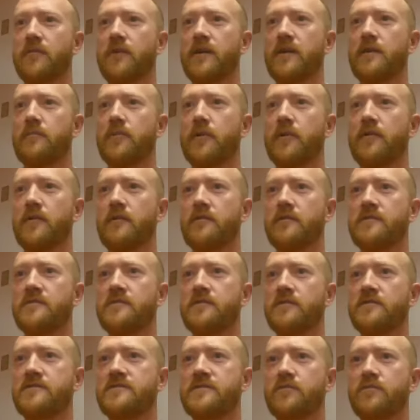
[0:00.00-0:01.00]
Frank Bonner of the
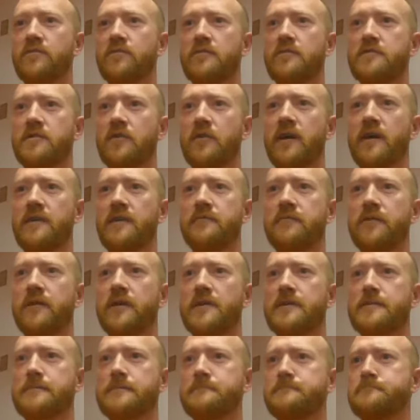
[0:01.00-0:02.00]
Tulsa World. Go ahead,
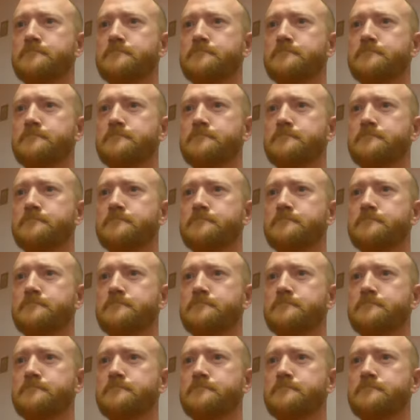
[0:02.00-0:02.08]
Frank.